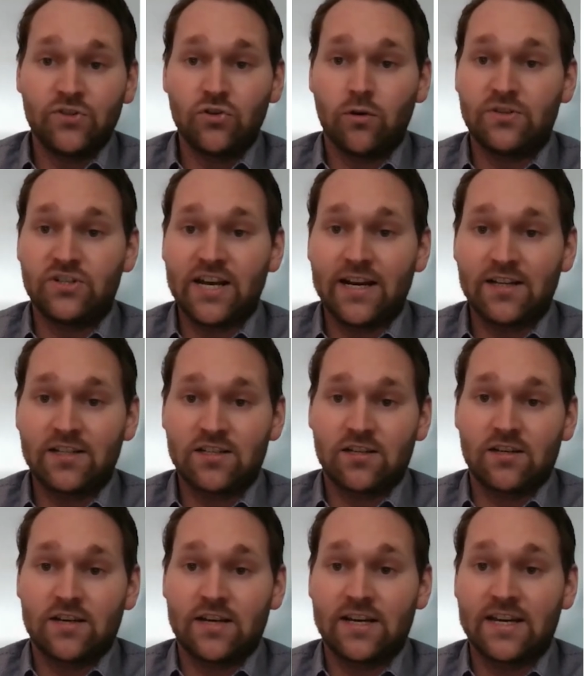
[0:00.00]
to object
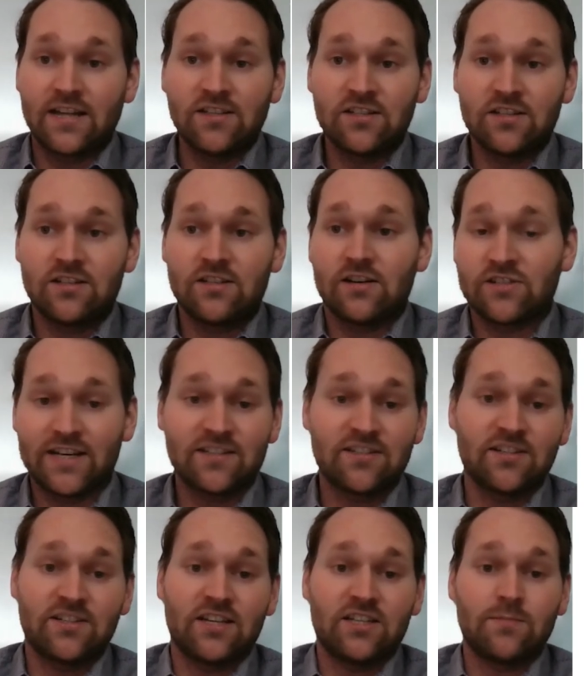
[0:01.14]
against their tax
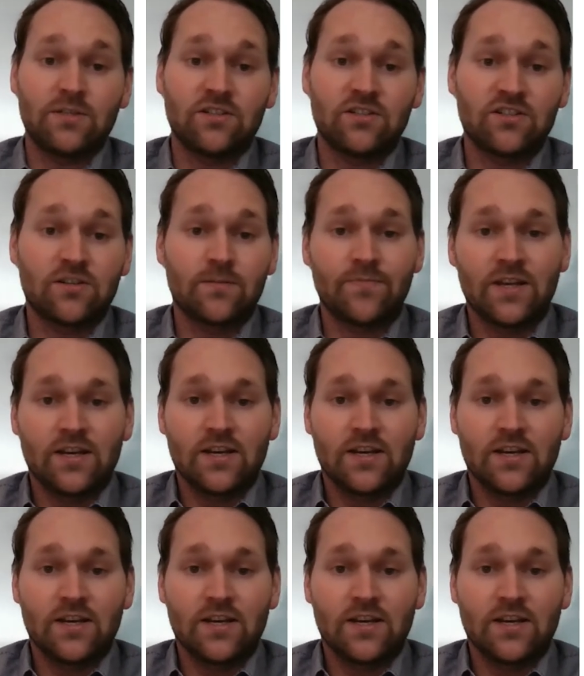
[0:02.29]
assessments.